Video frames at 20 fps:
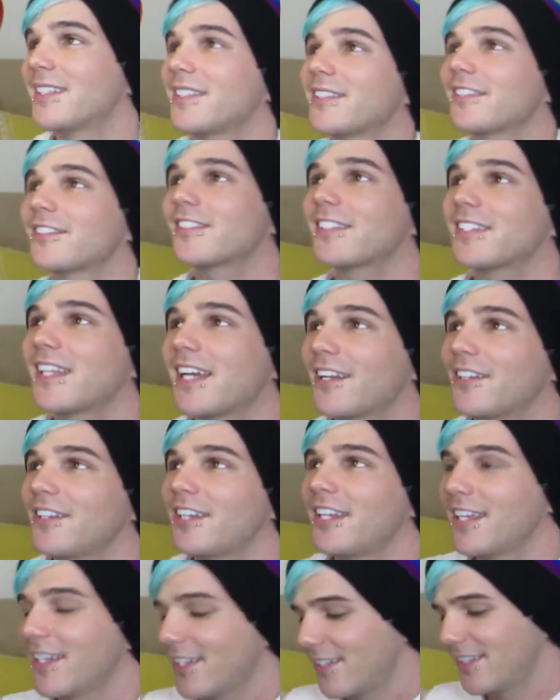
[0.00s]
So sit down
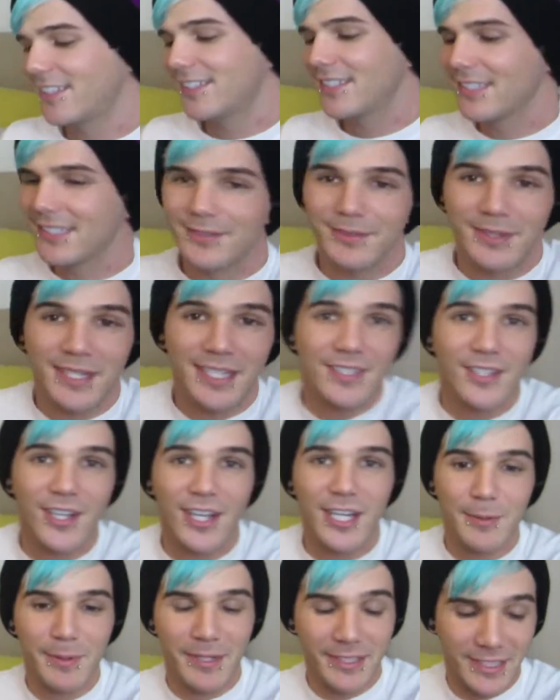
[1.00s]
we gotta
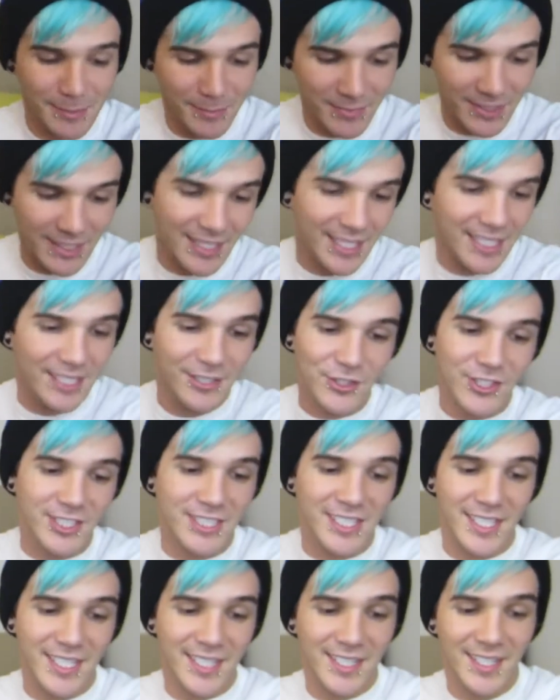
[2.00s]
talk about something
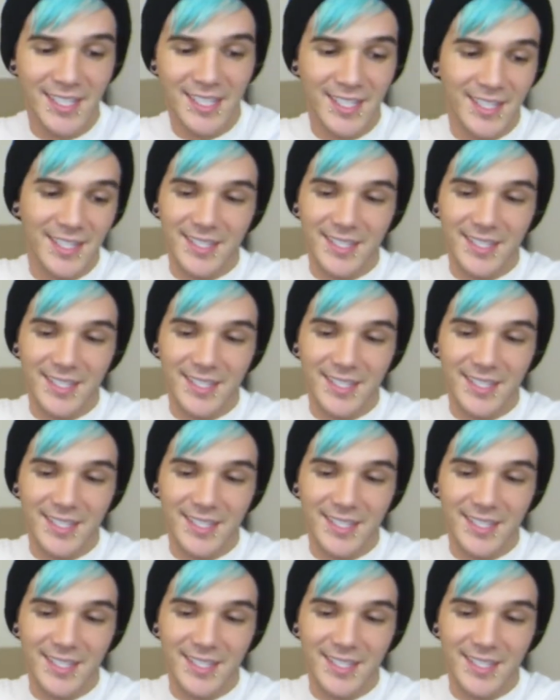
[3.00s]
interesting